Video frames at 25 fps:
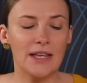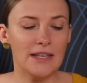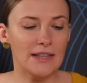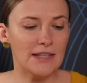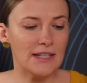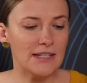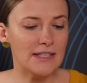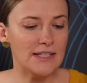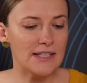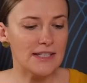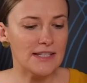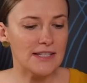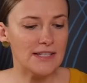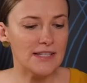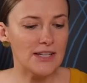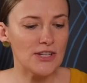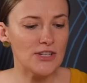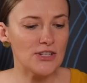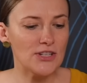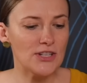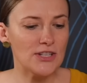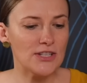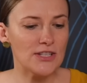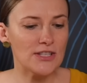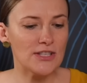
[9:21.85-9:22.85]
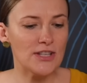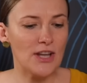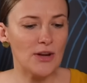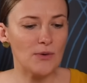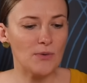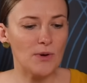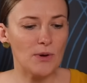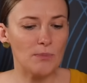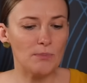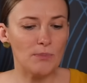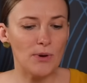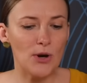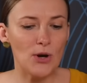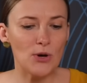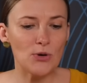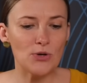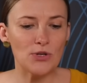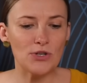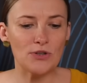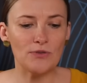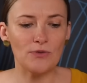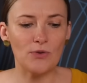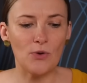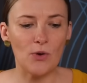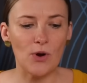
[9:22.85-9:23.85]
The decisions that we
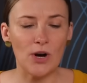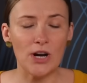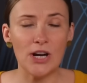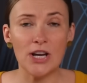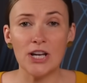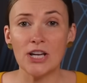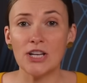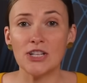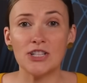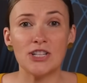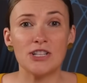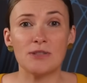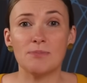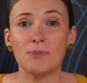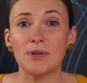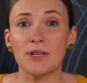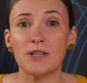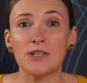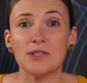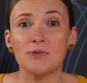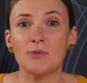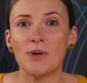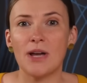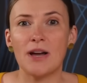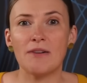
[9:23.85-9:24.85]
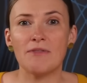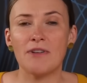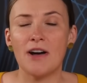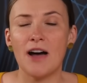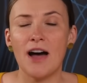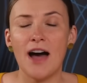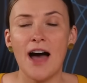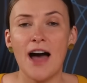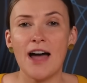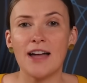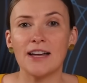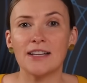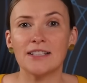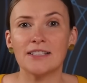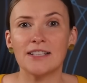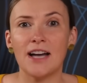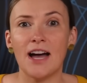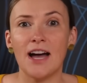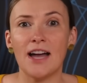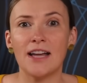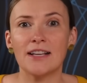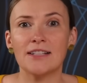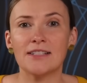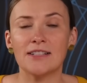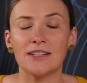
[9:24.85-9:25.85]
push for just because we have a higher
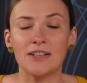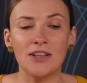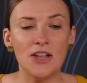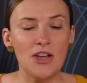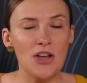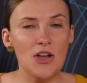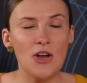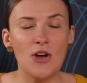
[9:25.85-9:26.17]
title